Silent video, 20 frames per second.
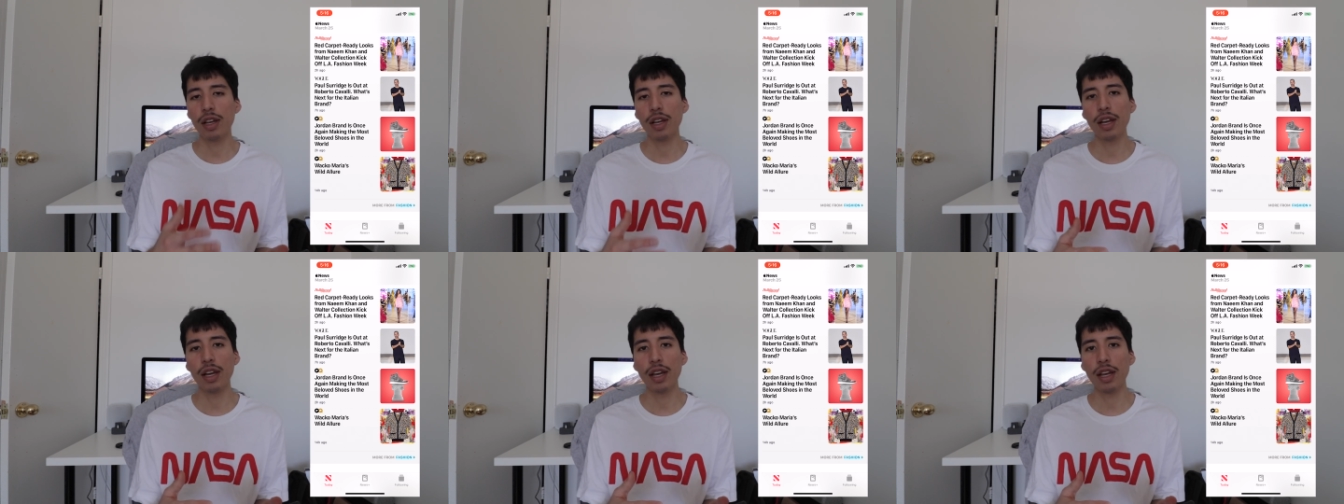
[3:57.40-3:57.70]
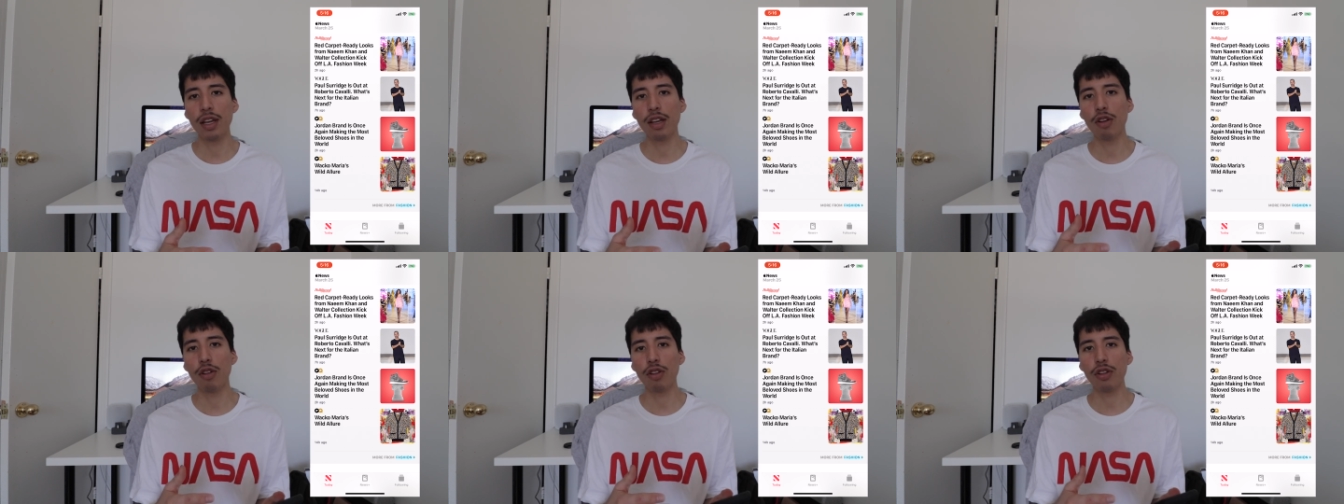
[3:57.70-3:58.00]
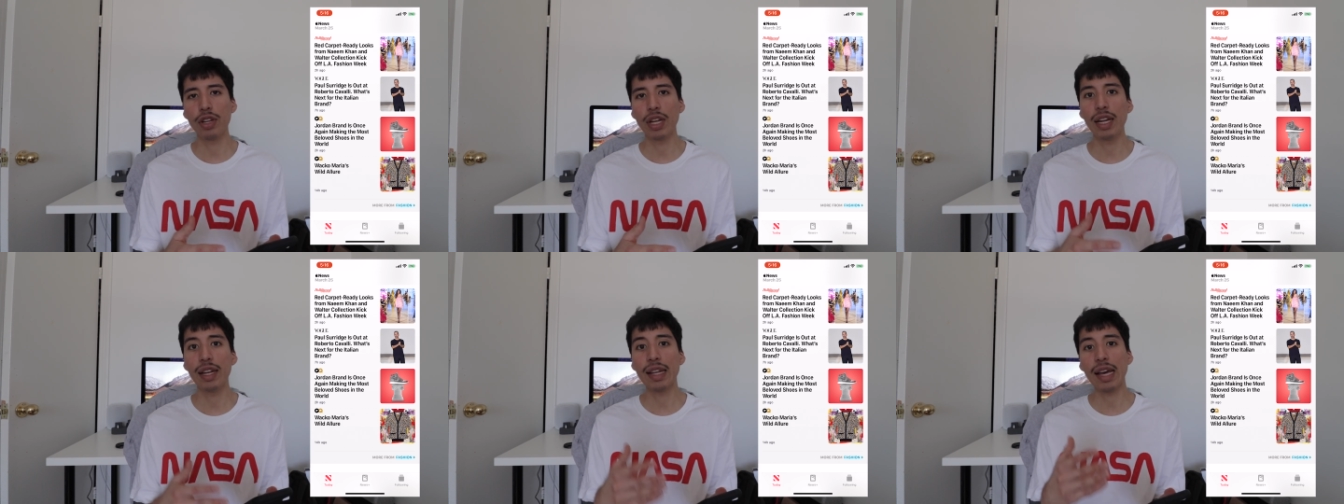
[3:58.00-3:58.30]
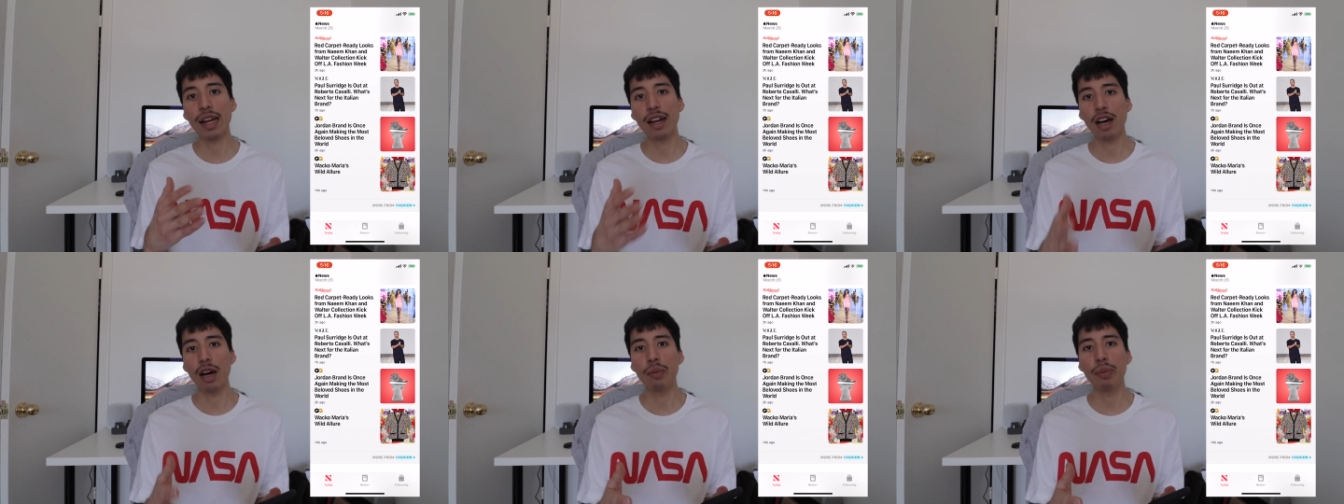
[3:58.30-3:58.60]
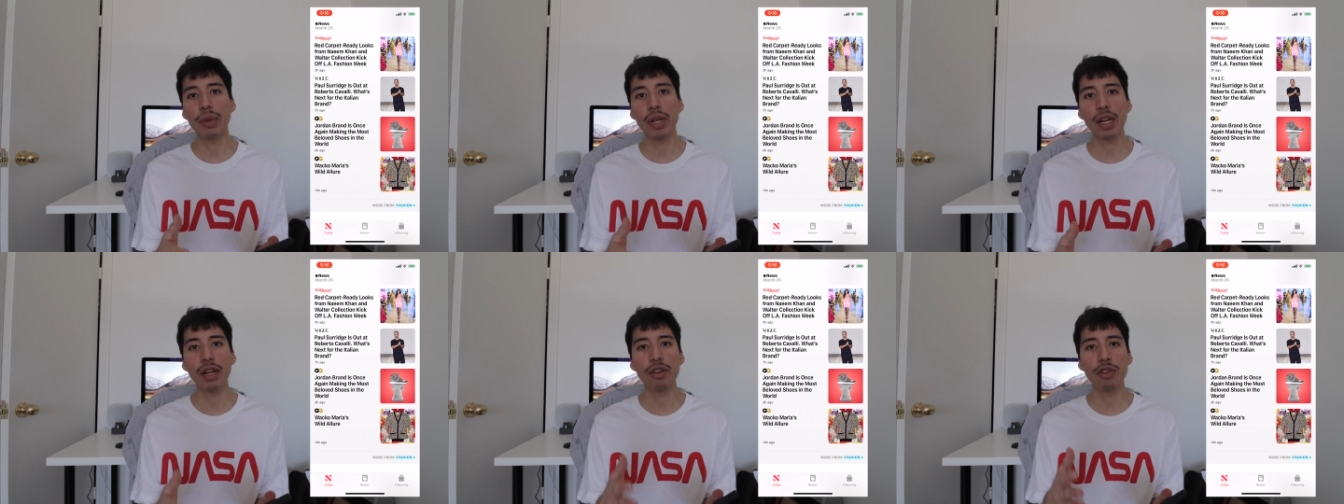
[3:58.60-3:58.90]
uh, you'll need that
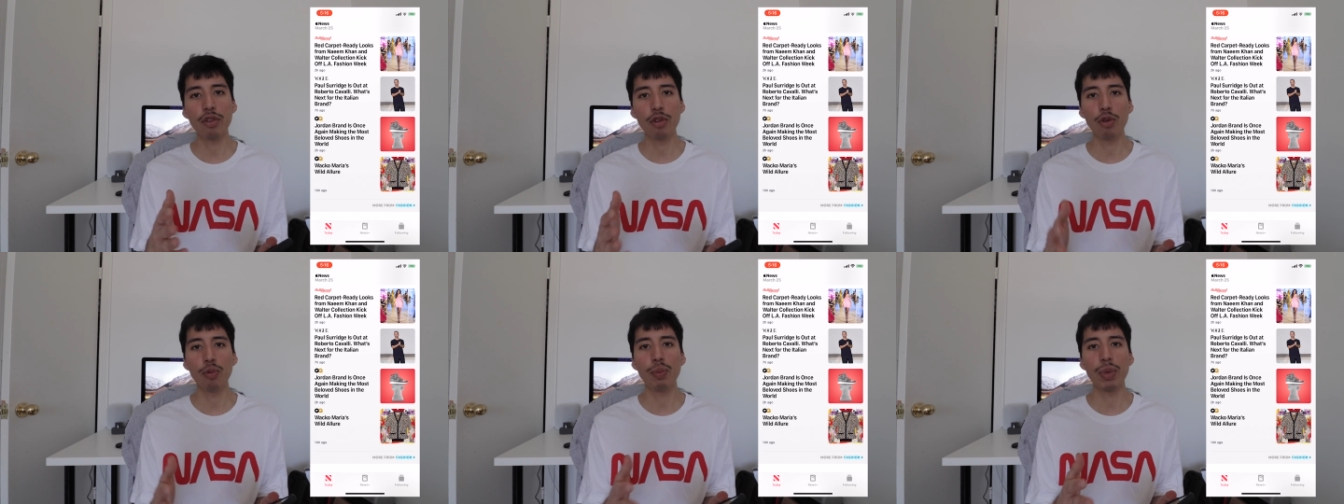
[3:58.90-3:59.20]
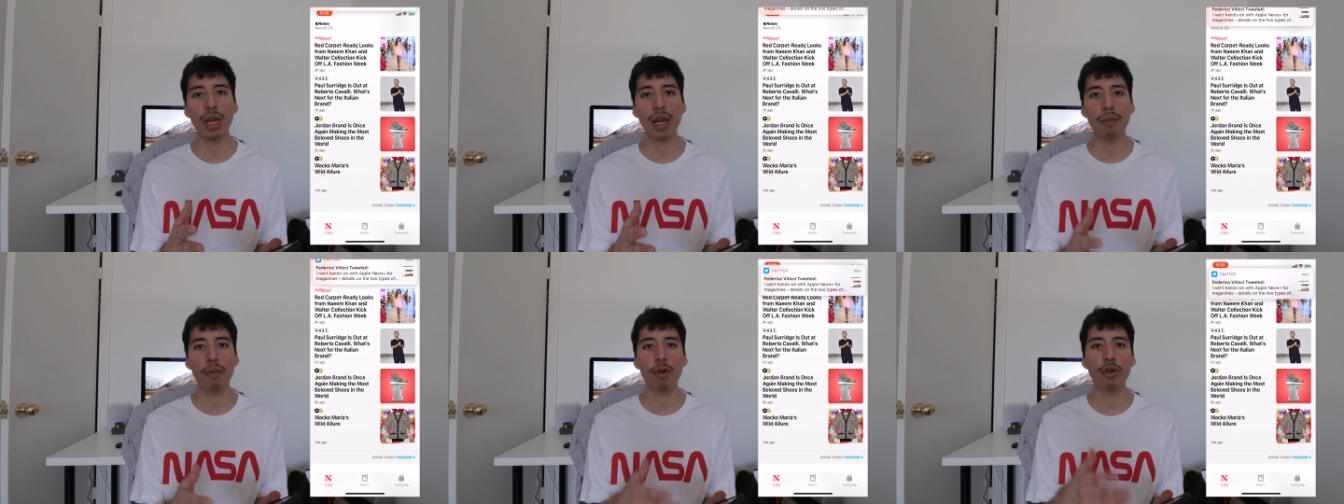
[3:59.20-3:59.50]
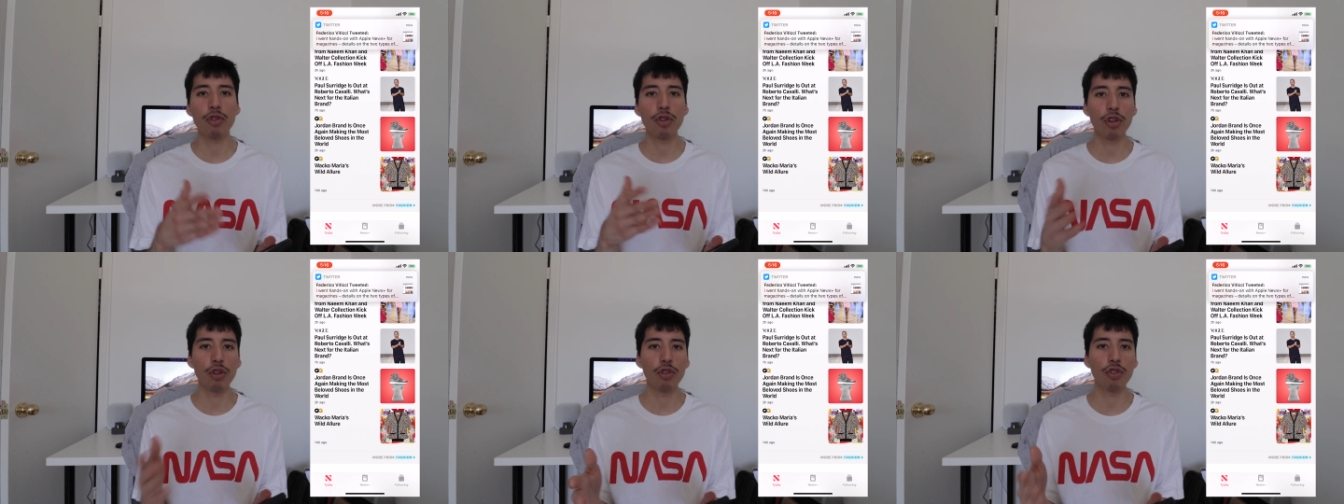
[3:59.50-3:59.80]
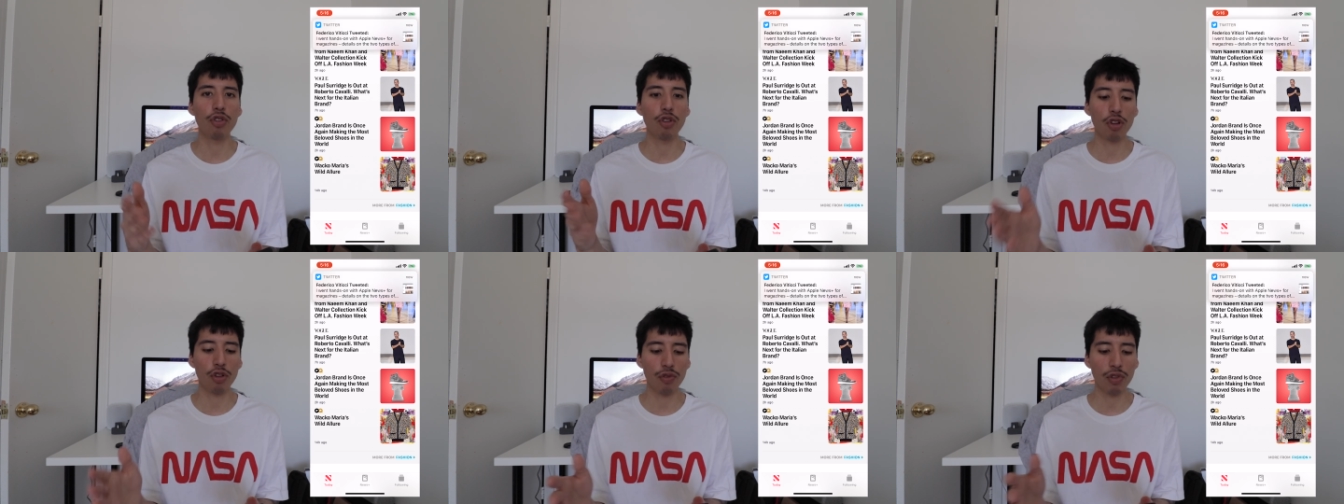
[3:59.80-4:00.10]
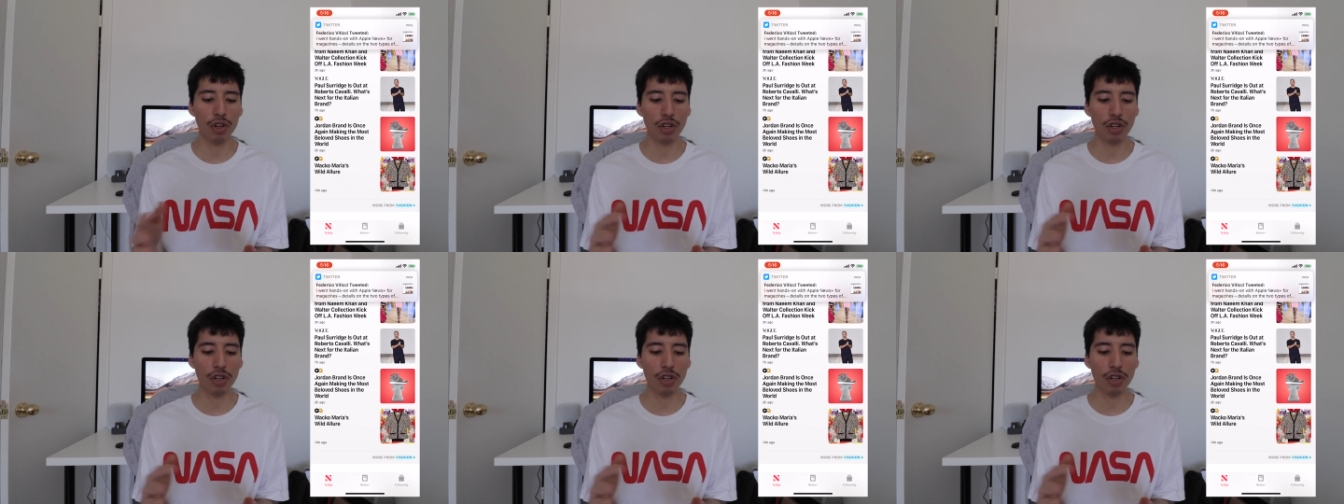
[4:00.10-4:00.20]
update to be able to use those